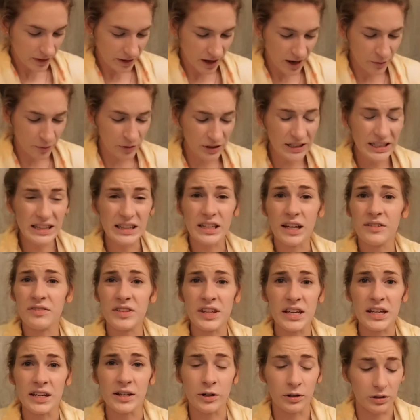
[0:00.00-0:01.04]
I really love
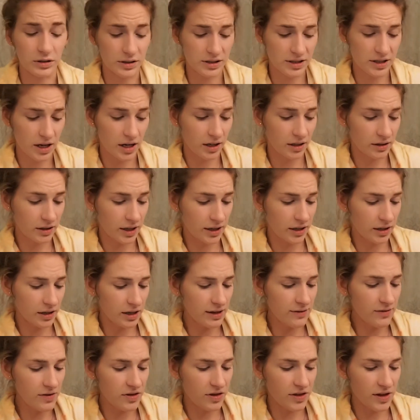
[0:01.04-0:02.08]
the e-girl aesthetic, like
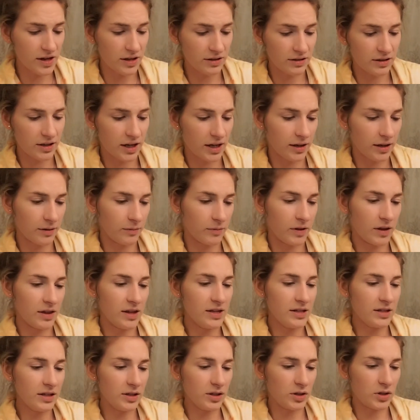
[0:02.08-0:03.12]
even this, like
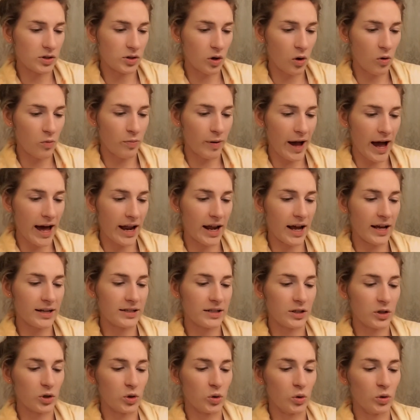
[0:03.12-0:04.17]
this is so badass
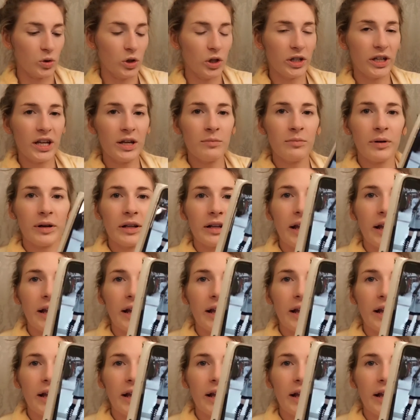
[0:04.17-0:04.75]
and cool looking, but